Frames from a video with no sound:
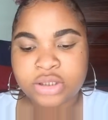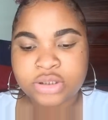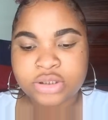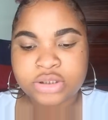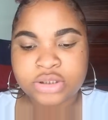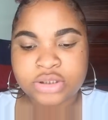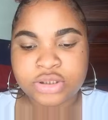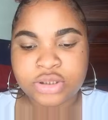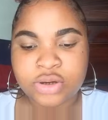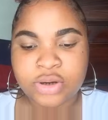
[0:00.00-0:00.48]

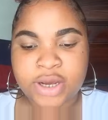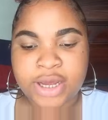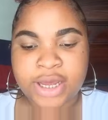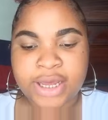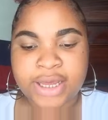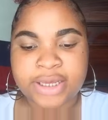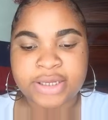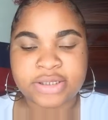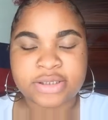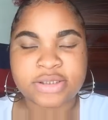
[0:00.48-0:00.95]
So
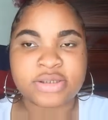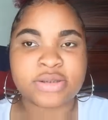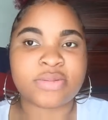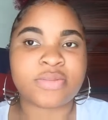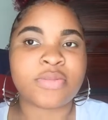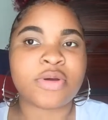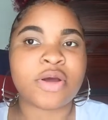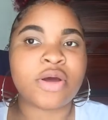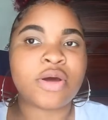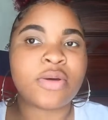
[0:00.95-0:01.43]
guys,
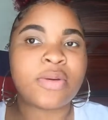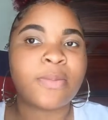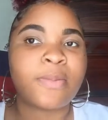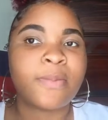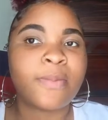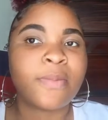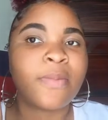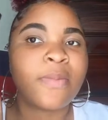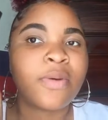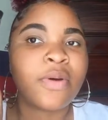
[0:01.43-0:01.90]

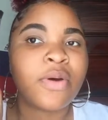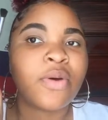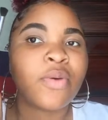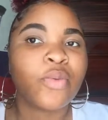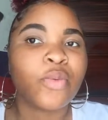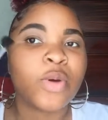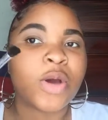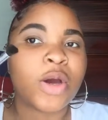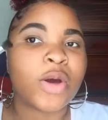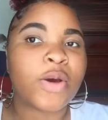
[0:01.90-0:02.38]

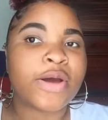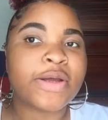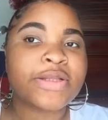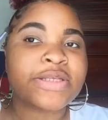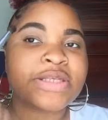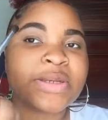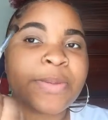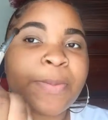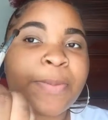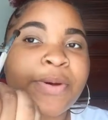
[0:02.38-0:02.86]
we are going
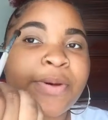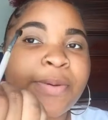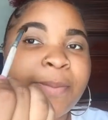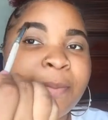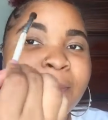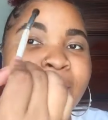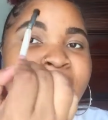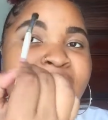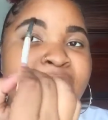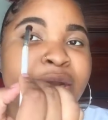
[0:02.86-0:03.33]
to put
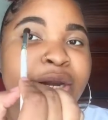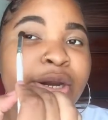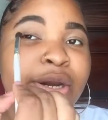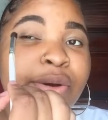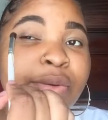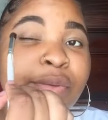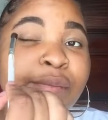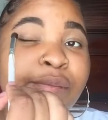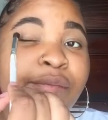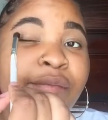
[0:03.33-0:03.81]

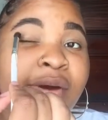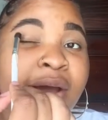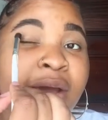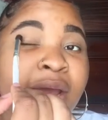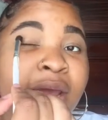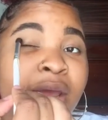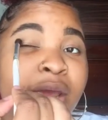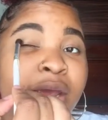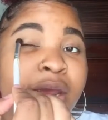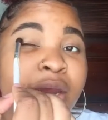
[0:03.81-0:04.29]
Matter
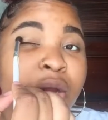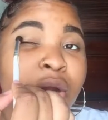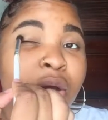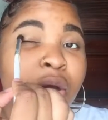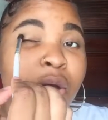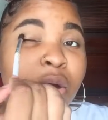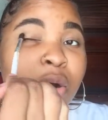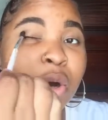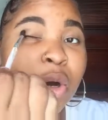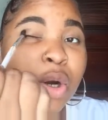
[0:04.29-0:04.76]
right in our
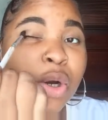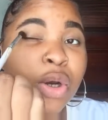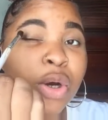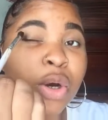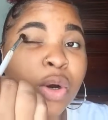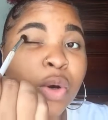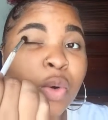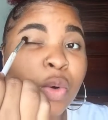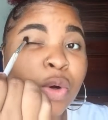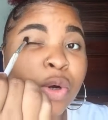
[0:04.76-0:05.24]
outer
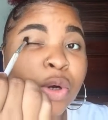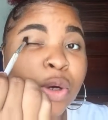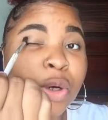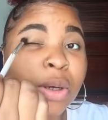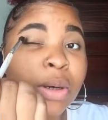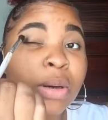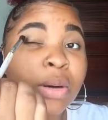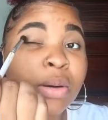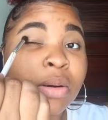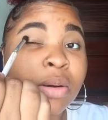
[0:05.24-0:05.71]
corner,
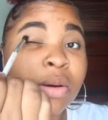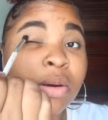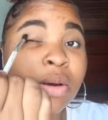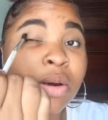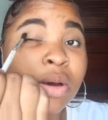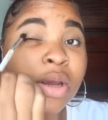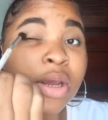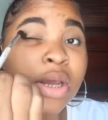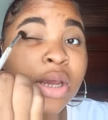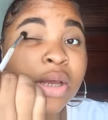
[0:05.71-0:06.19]

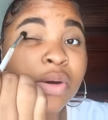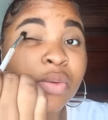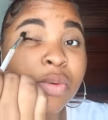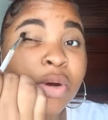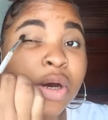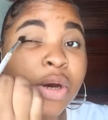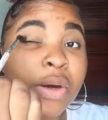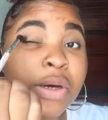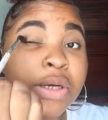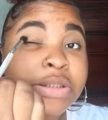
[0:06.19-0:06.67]
and
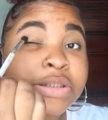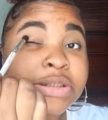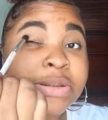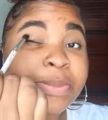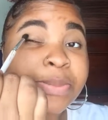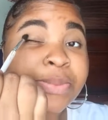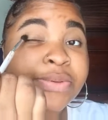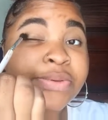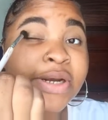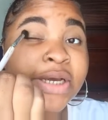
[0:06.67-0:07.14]
we're going to
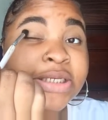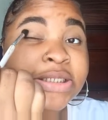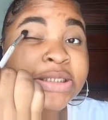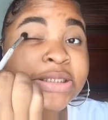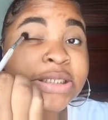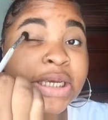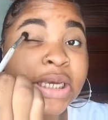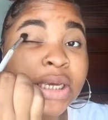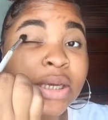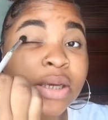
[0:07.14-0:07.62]

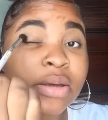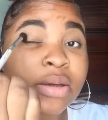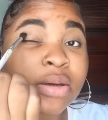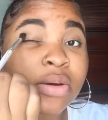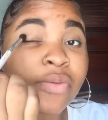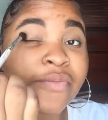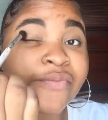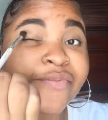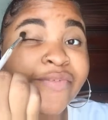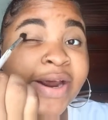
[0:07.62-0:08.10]
press it
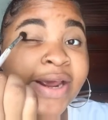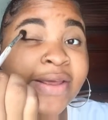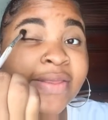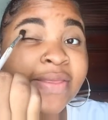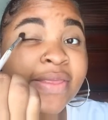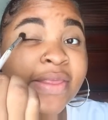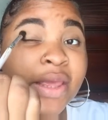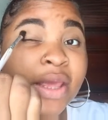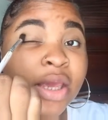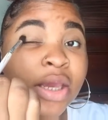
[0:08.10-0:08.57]
right
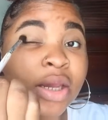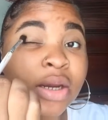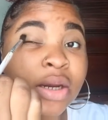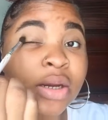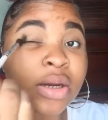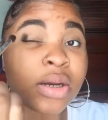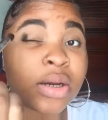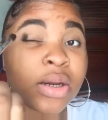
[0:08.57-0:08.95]
there,